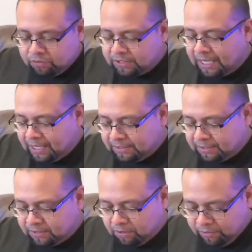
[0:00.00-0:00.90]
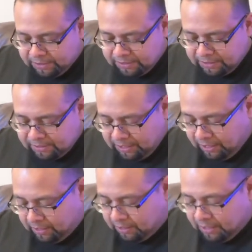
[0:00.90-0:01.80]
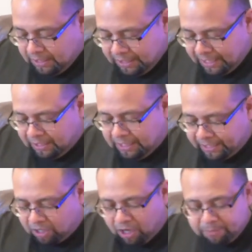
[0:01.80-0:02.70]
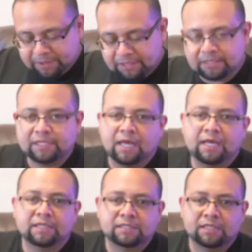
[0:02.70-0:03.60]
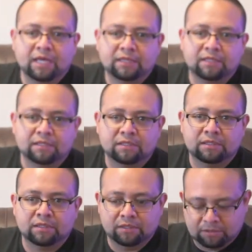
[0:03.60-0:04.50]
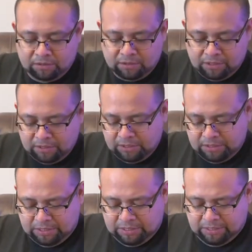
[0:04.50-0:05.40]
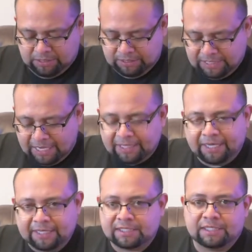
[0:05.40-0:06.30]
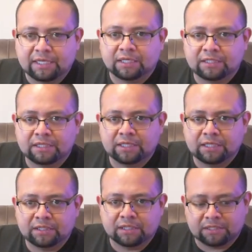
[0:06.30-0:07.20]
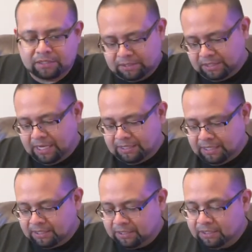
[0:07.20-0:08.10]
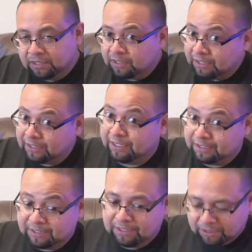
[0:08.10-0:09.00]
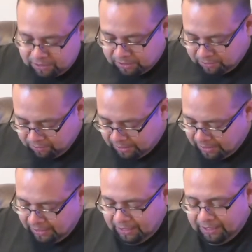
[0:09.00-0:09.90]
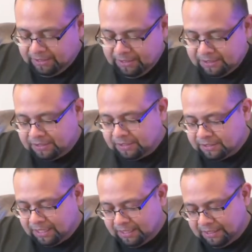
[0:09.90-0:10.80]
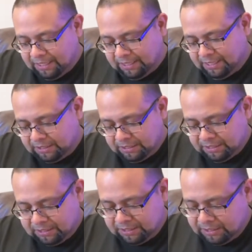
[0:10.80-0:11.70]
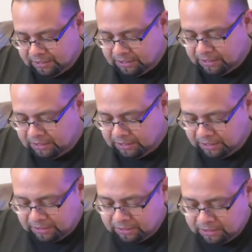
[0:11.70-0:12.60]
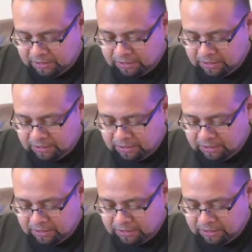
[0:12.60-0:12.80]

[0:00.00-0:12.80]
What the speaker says: sides. There's always this kind of like carpeted side. It's not the side that gets stuck to things, it's the side that it gets stuck to. And this is the side that actually sticks to things.